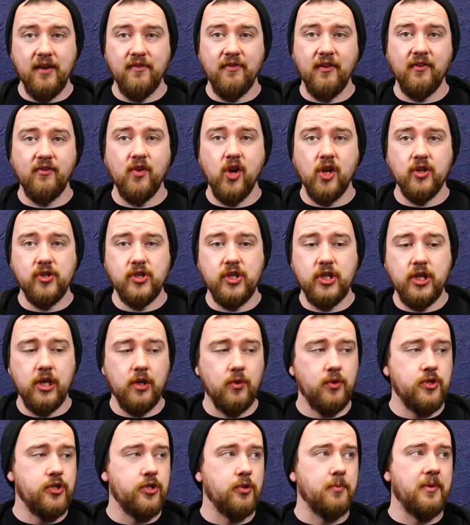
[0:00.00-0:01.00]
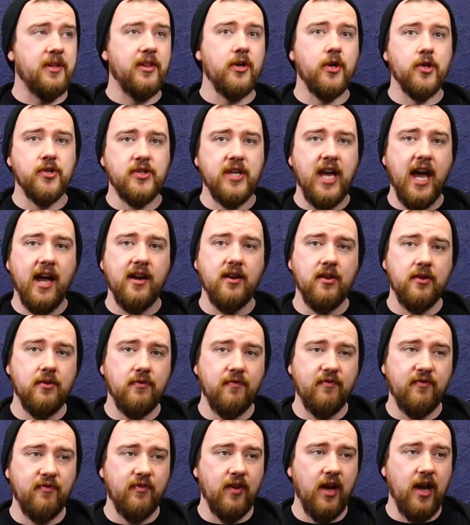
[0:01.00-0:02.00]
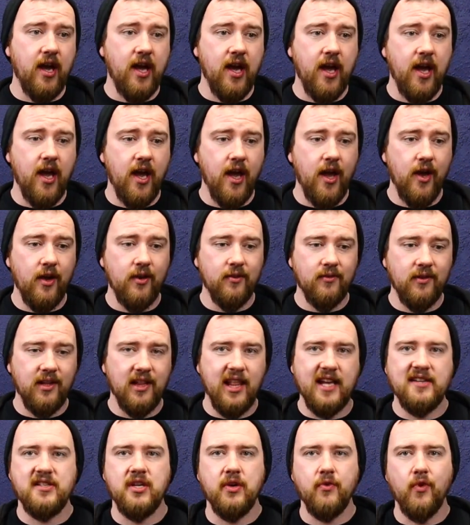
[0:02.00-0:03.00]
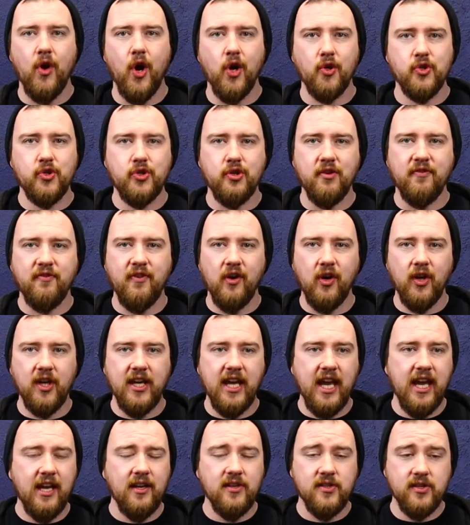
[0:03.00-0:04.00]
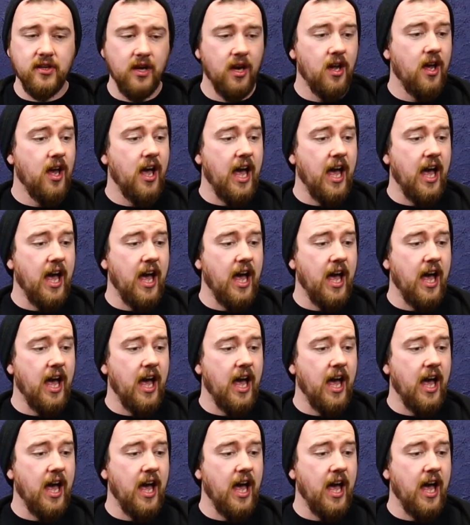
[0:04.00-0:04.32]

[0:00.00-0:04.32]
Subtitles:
If I've got to do some of those kind of classic rock stuff on gigs,